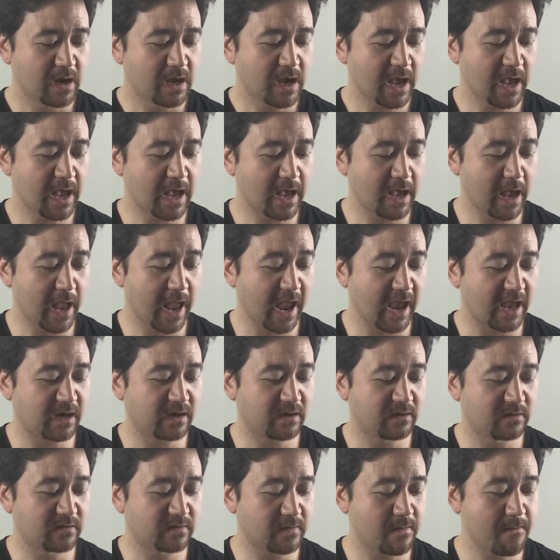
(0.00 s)

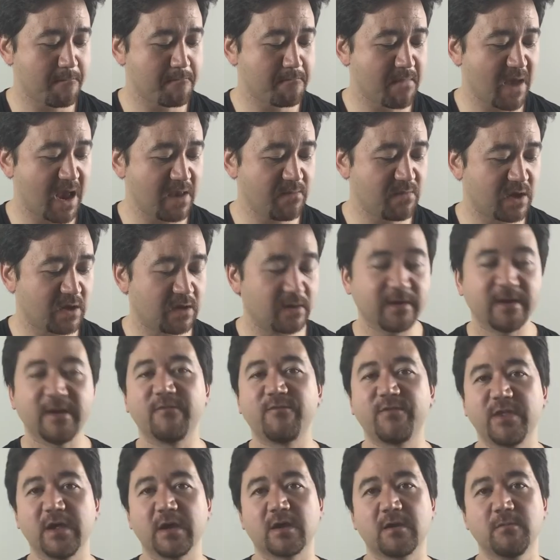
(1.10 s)
And maybe
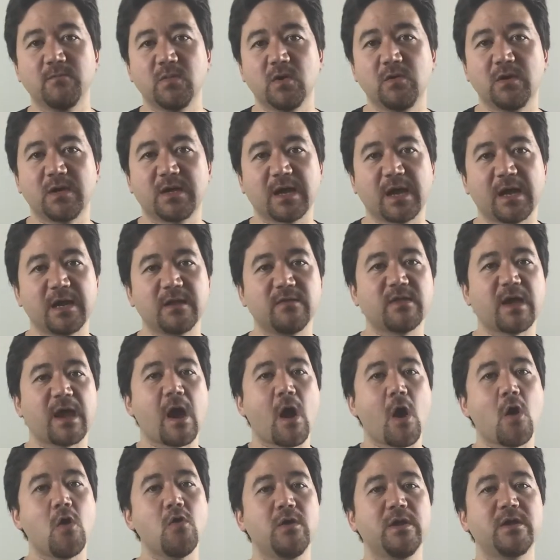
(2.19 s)
if they're communicating, they
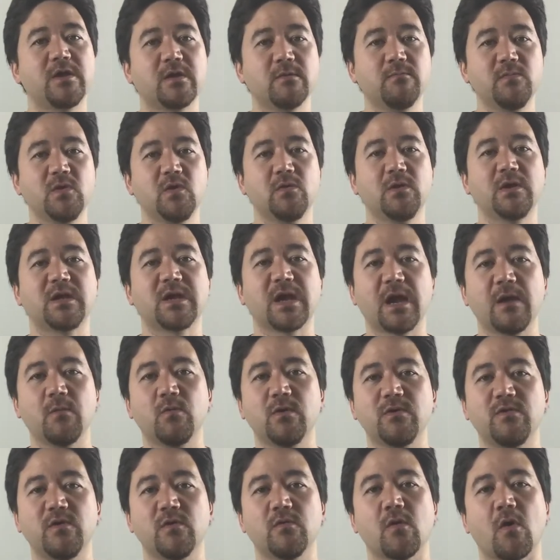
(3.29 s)
only communicate
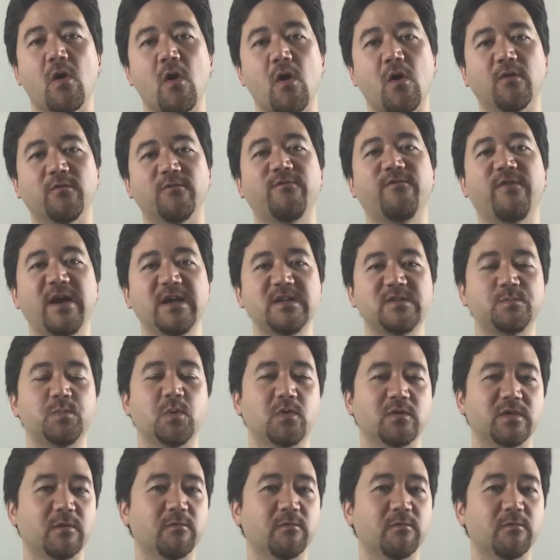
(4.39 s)
with you on Facebook.